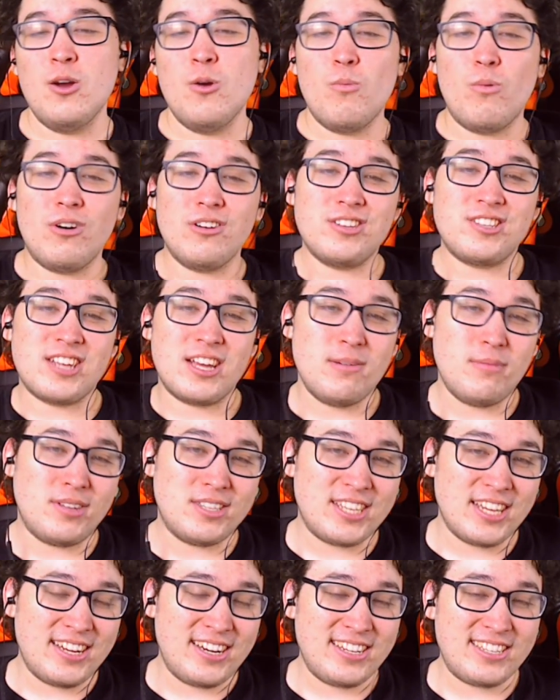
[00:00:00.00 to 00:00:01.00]
while
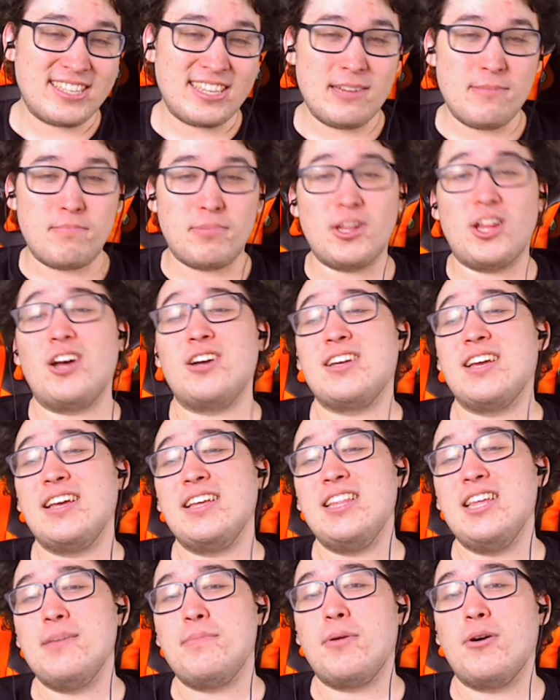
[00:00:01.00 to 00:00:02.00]
simultaneously blocking
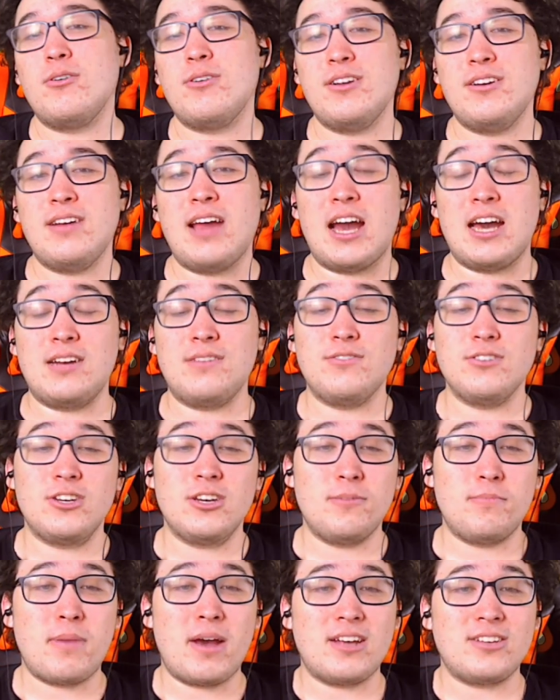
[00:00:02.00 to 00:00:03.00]
the opponent out of a
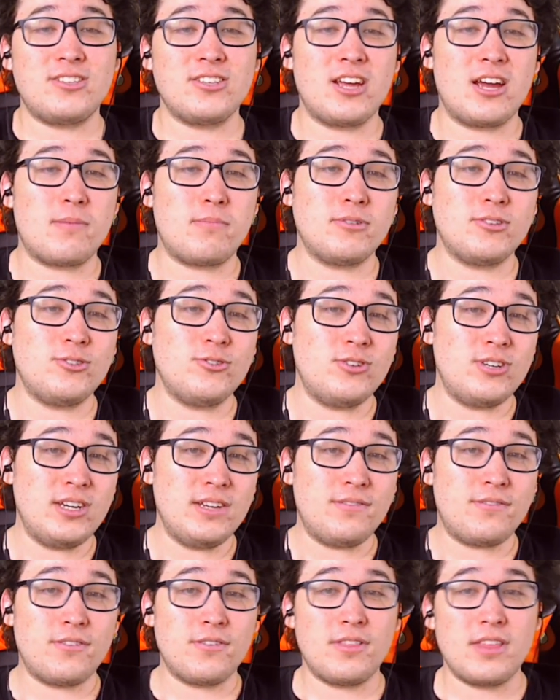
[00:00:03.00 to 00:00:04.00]
good passing opportunity
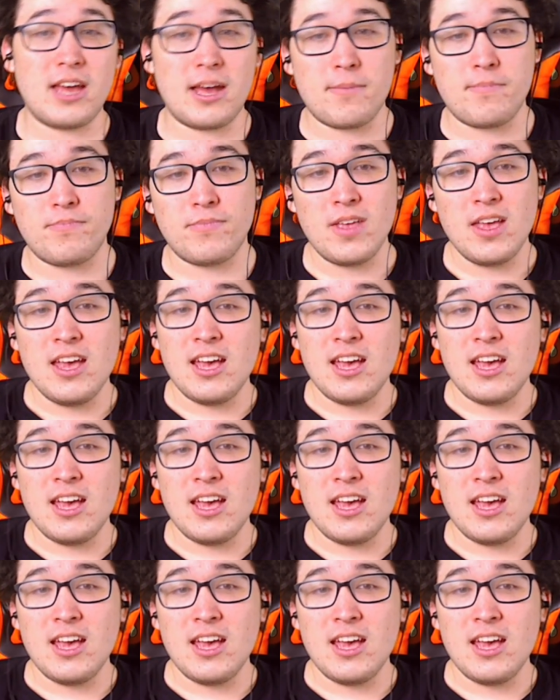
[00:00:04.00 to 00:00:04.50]
for them.